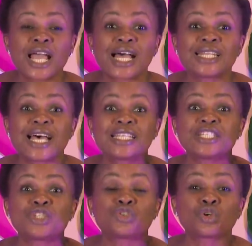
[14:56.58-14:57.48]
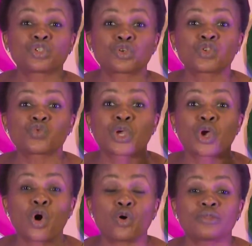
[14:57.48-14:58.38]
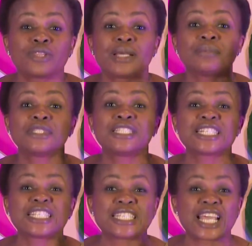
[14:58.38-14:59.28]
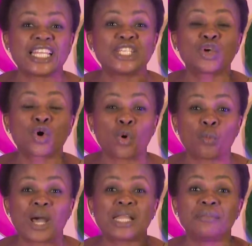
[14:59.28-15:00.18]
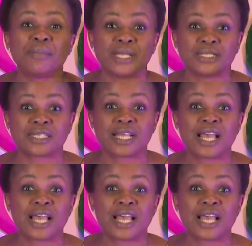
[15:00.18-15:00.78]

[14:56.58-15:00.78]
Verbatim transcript: and that instructions we call them the 10 commandments